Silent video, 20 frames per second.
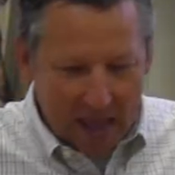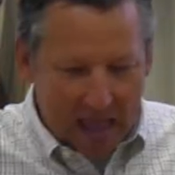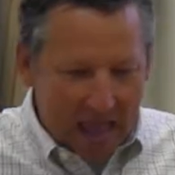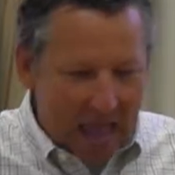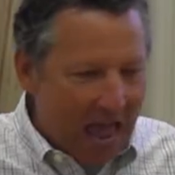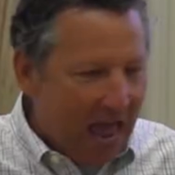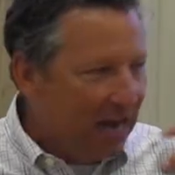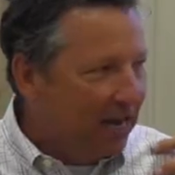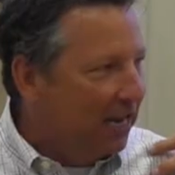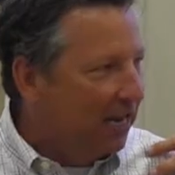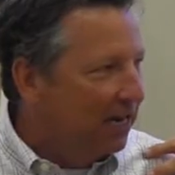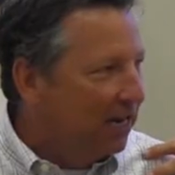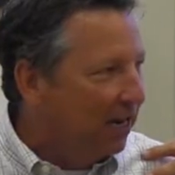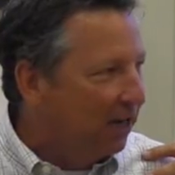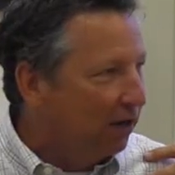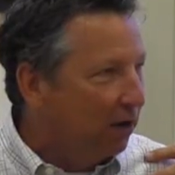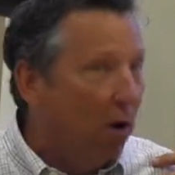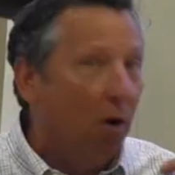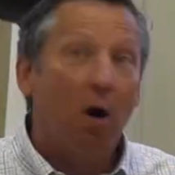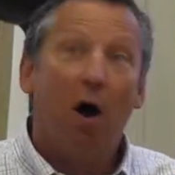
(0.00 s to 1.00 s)
and he
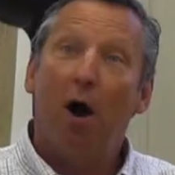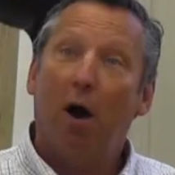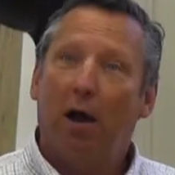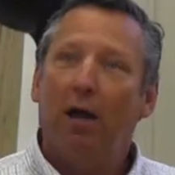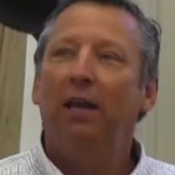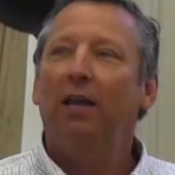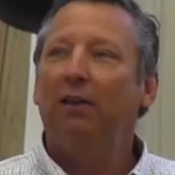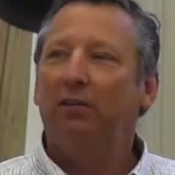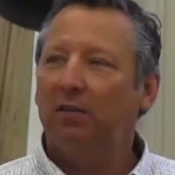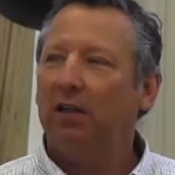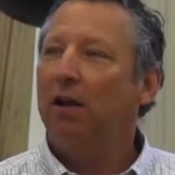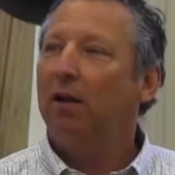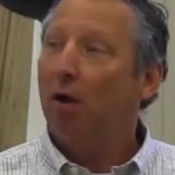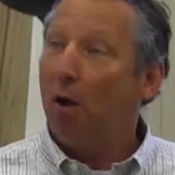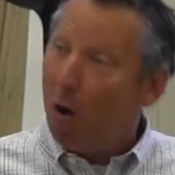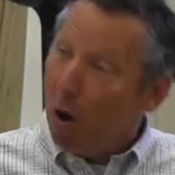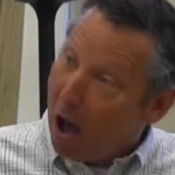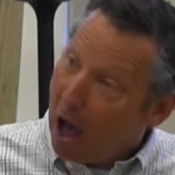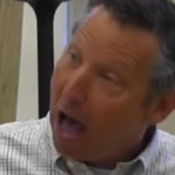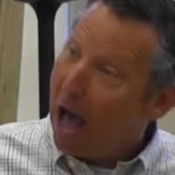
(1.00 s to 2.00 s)
didn't go, oh, he said,
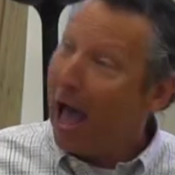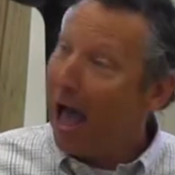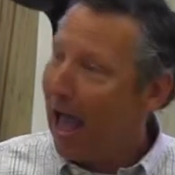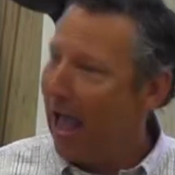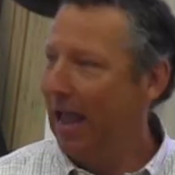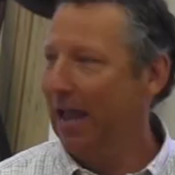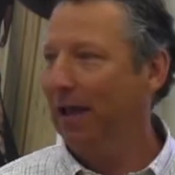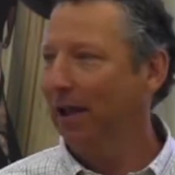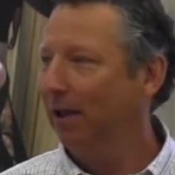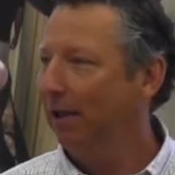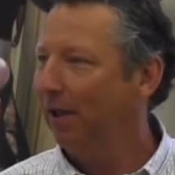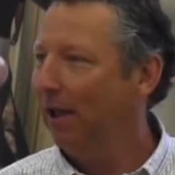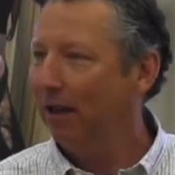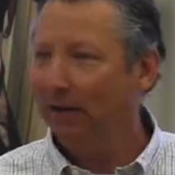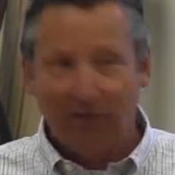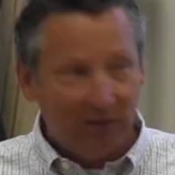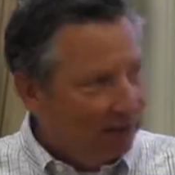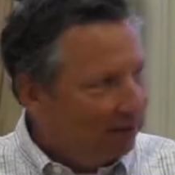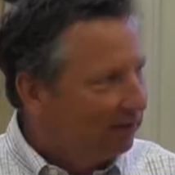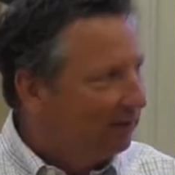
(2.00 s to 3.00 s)
oh, hi,
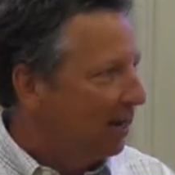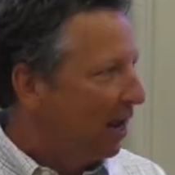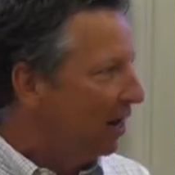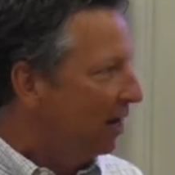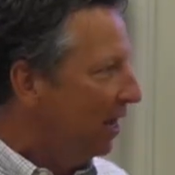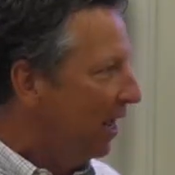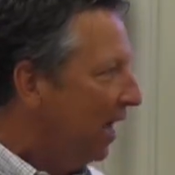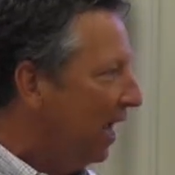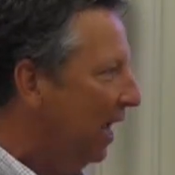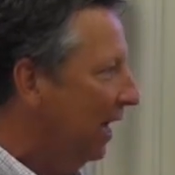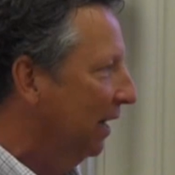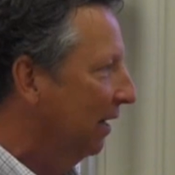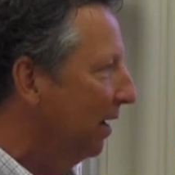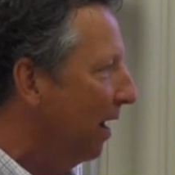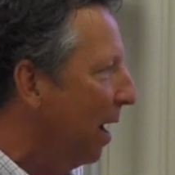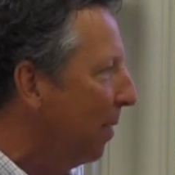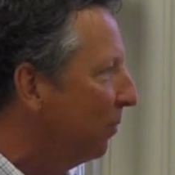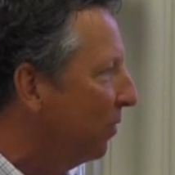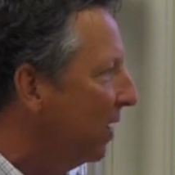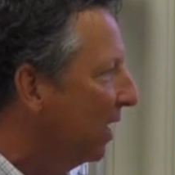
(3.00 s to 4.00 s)
and sits down to eat.
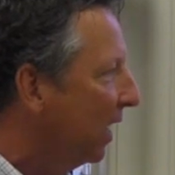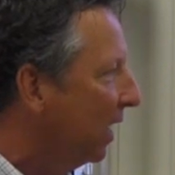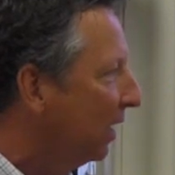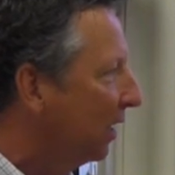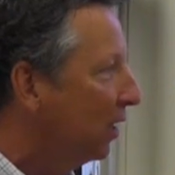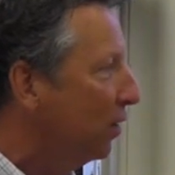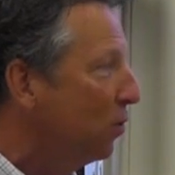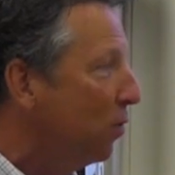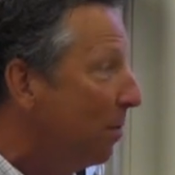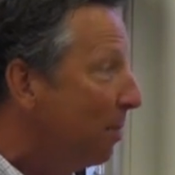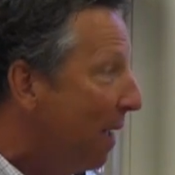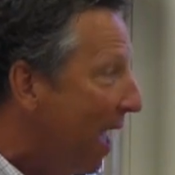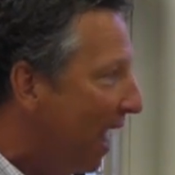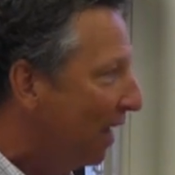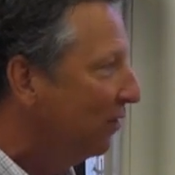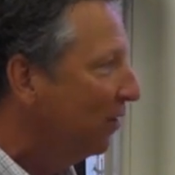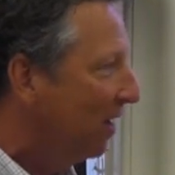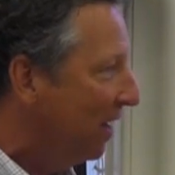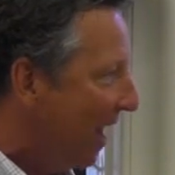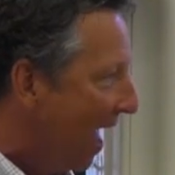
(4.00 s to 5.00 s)
I'm thinking, can you
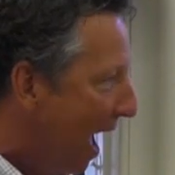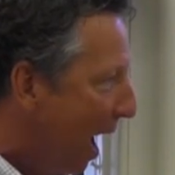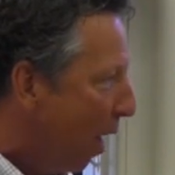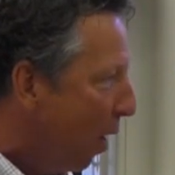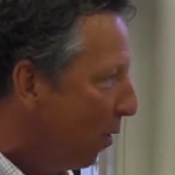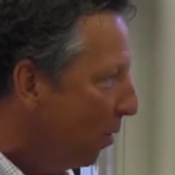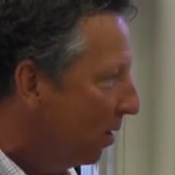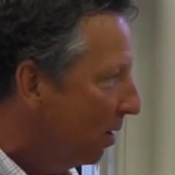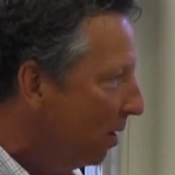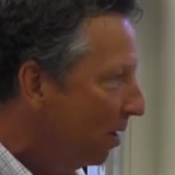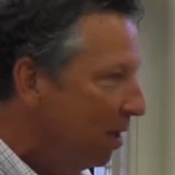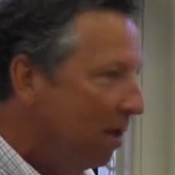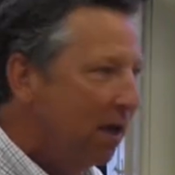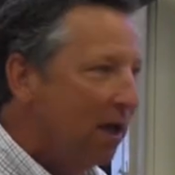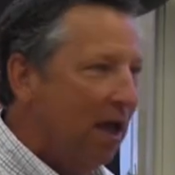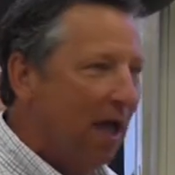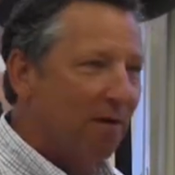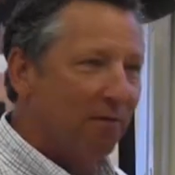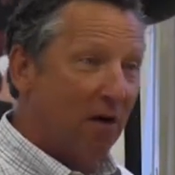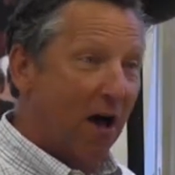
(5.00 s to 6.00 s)
imagine now
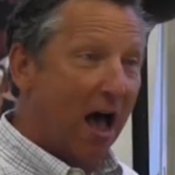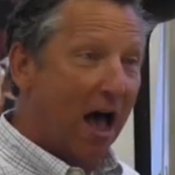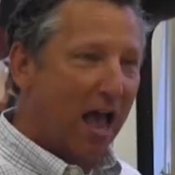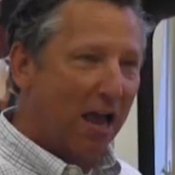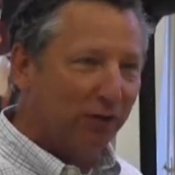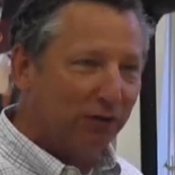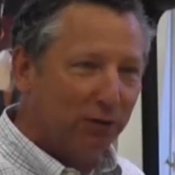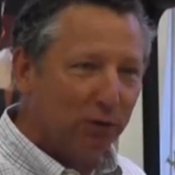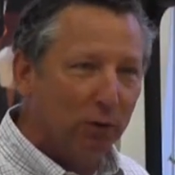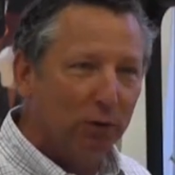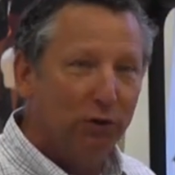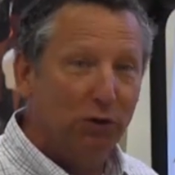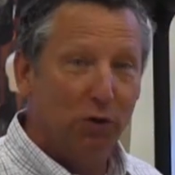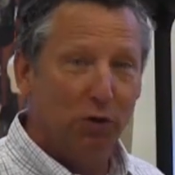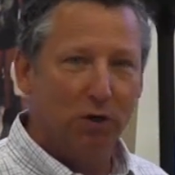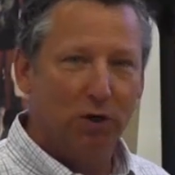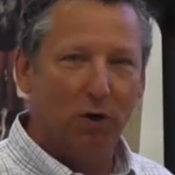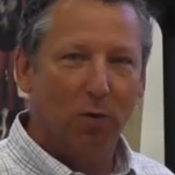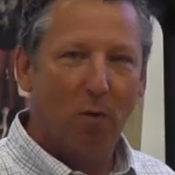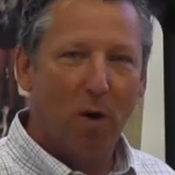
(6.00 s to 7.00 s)
if a high school
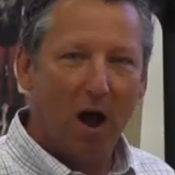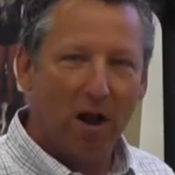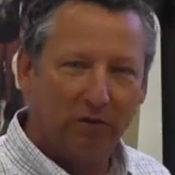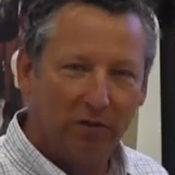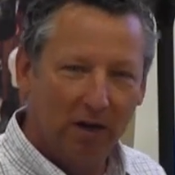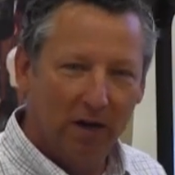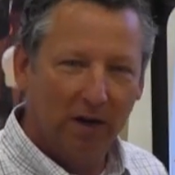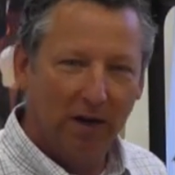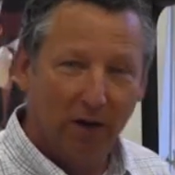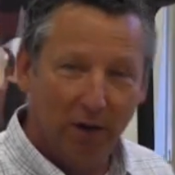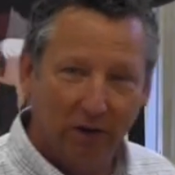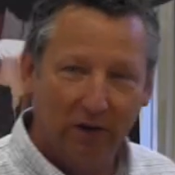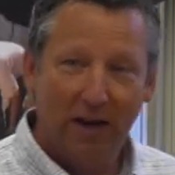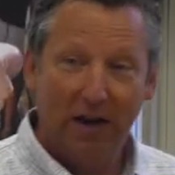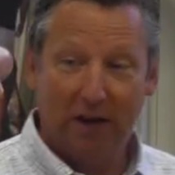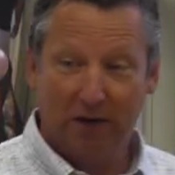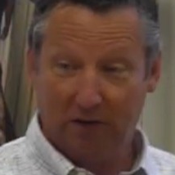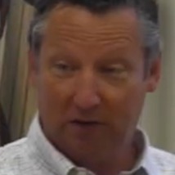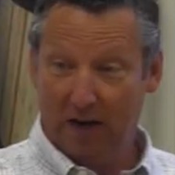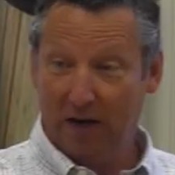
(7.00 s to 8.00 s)
junior walks in and,
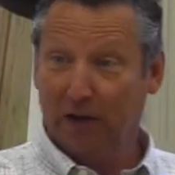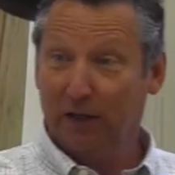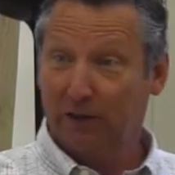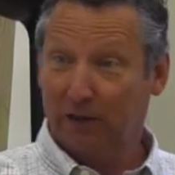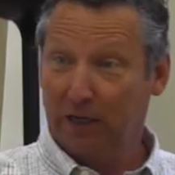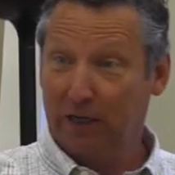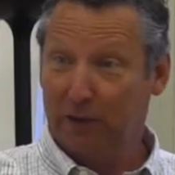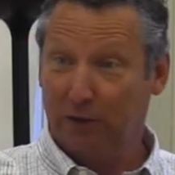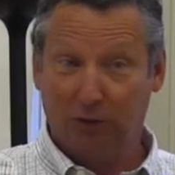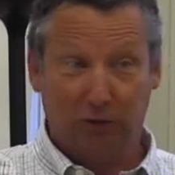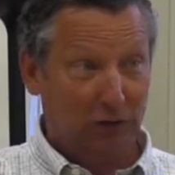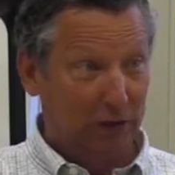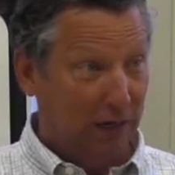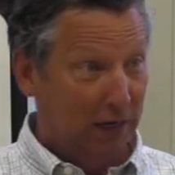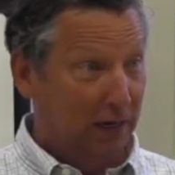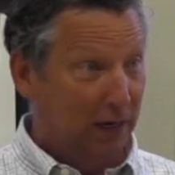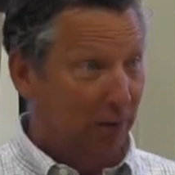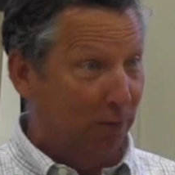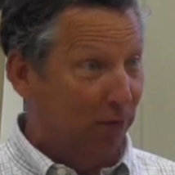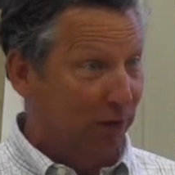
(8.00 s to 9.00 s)
and his English teacher's
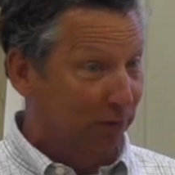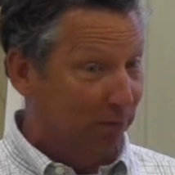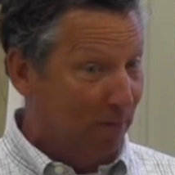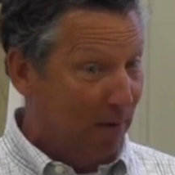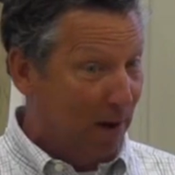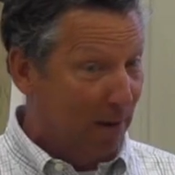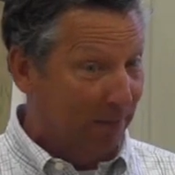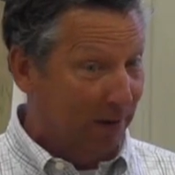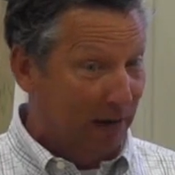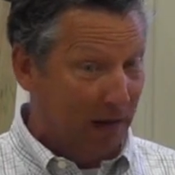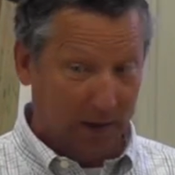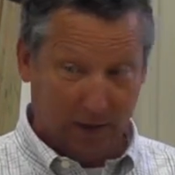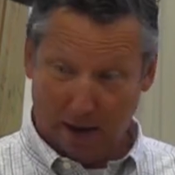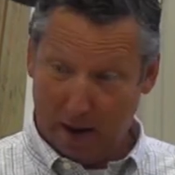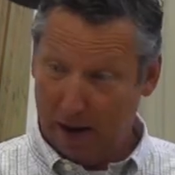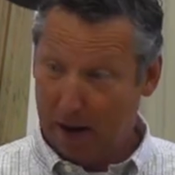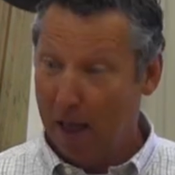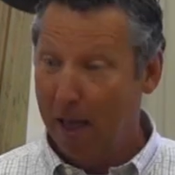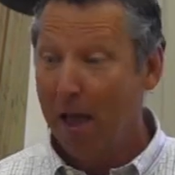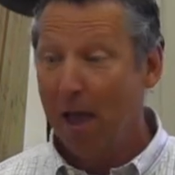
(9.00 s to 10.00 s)
sitting there with his mom and dad,
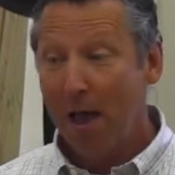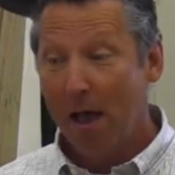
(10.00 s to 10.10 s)
kind of,